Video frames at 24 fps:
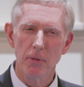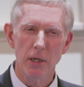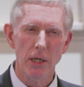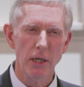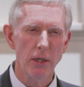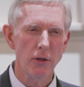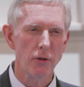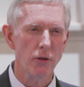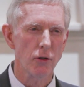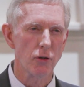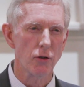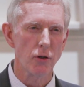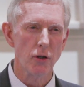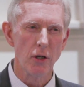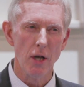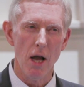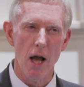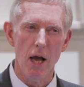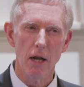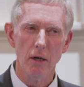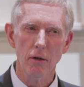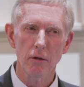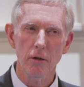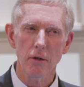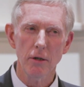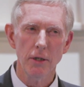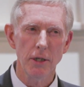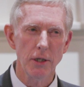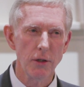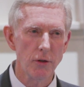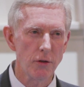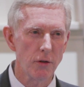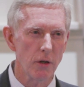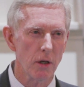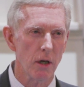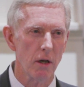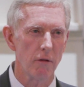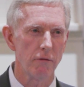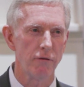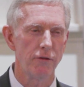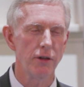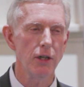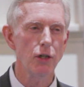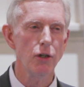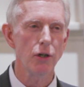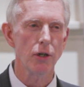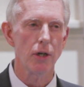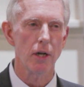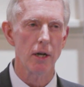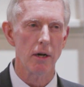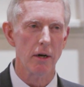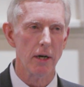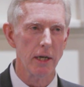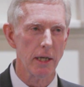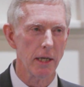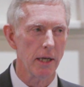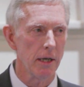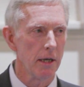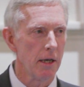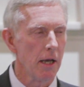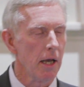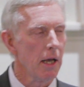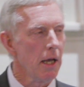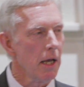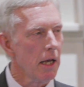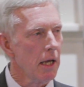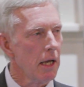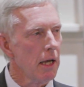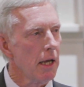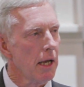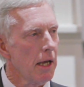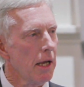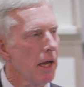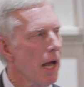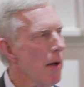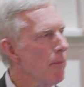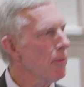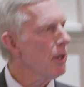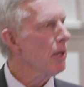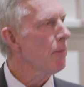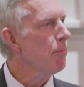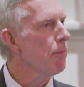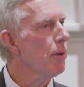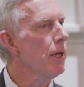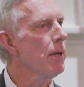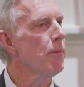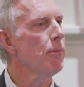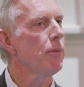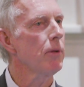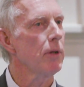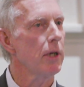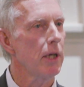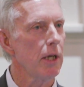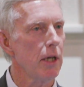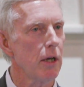He's a scholar, he's a visionary. How many people